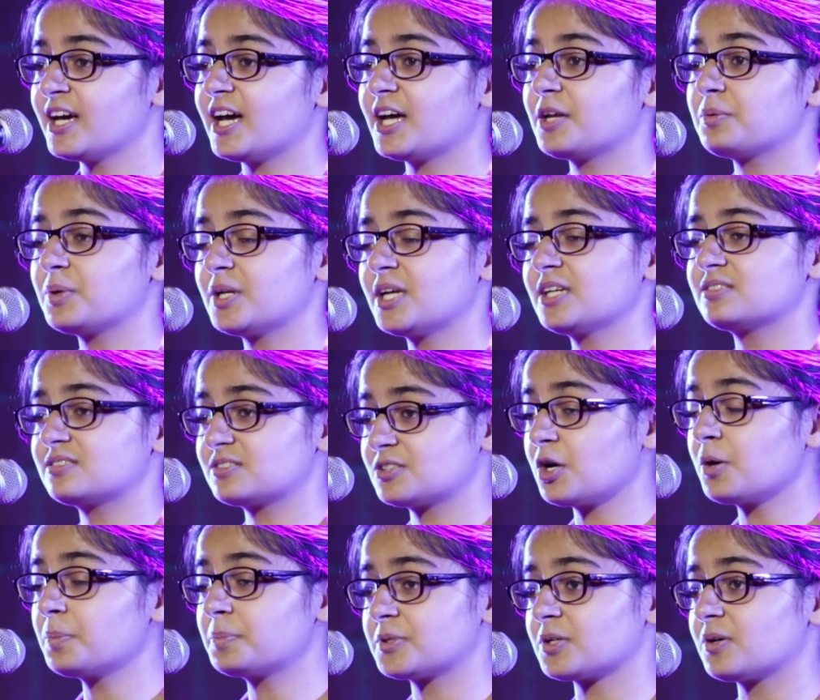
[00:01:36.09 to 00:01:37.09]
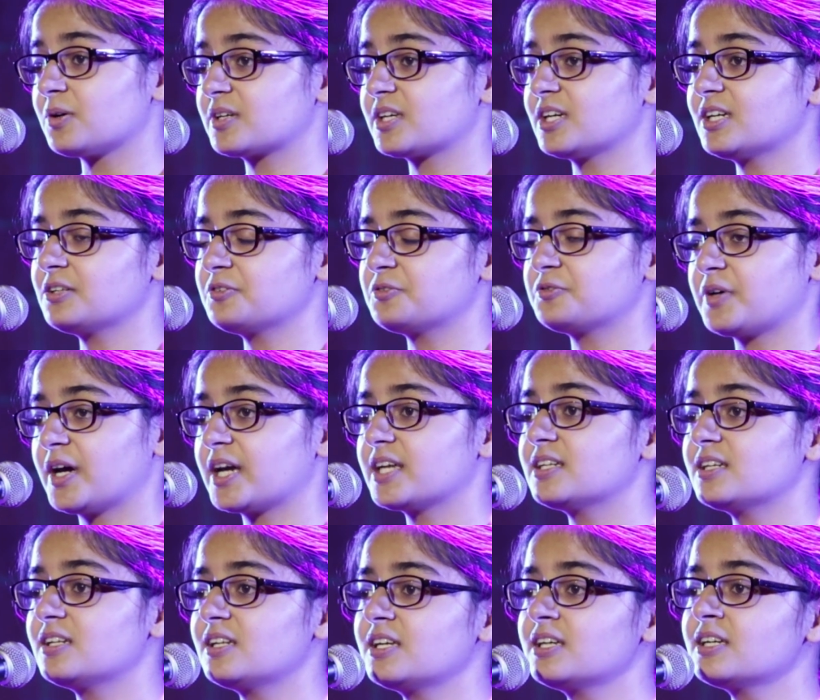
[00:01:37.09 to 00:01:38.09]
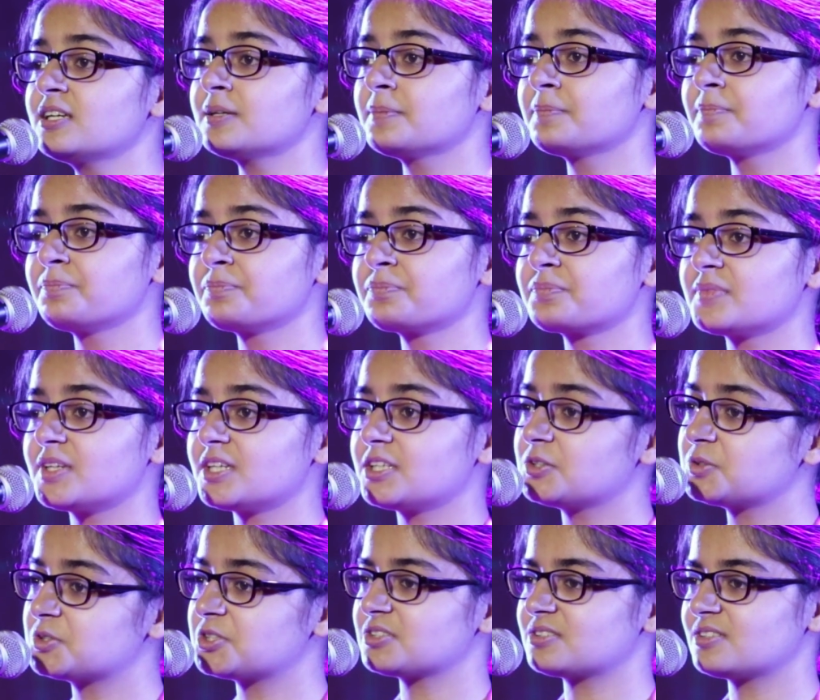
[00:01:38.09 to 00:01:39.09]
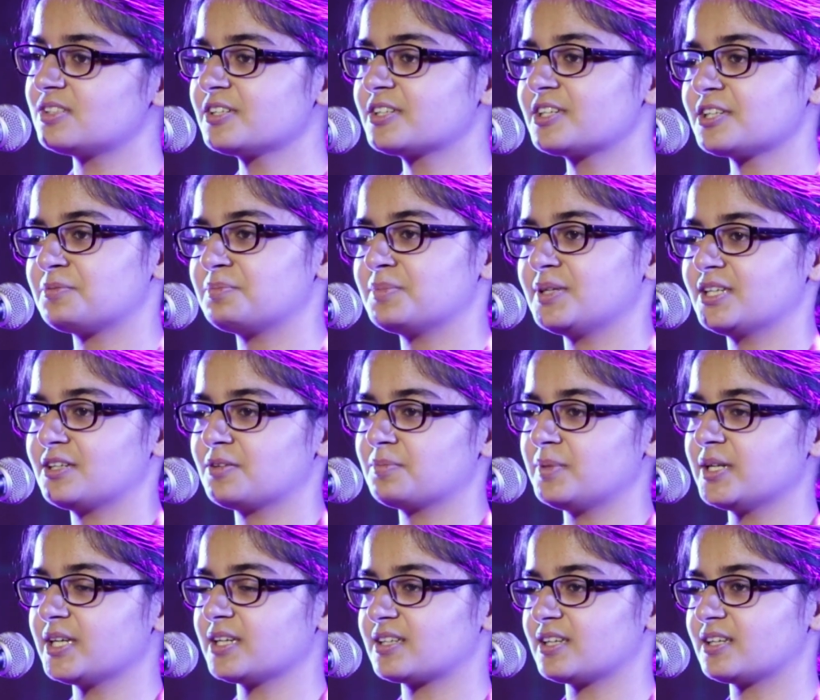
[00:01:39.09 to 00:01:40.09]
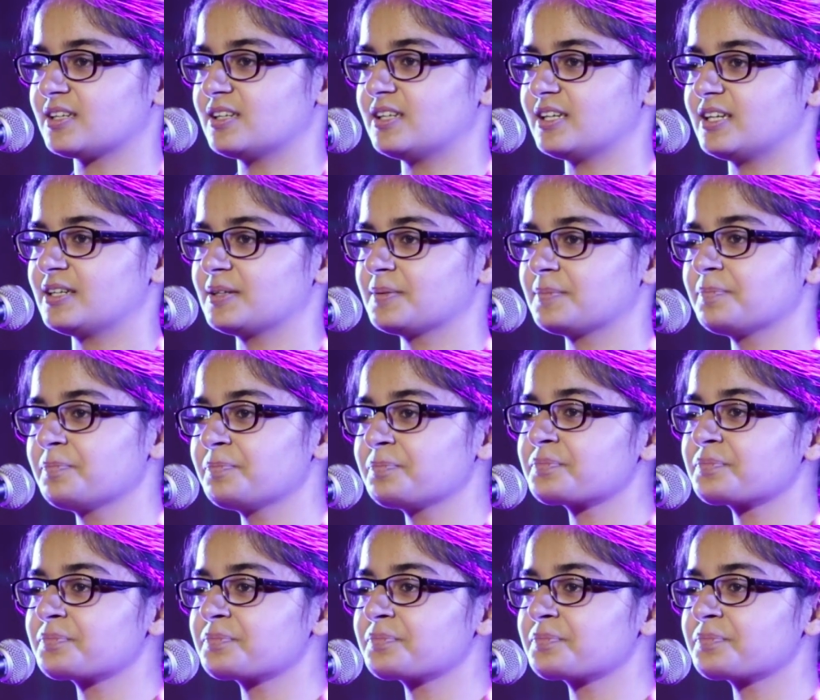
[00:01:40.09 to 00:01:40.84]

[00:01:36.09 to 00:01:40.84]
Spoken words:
And when I stop talking, finally, you just look at me unblinkingly.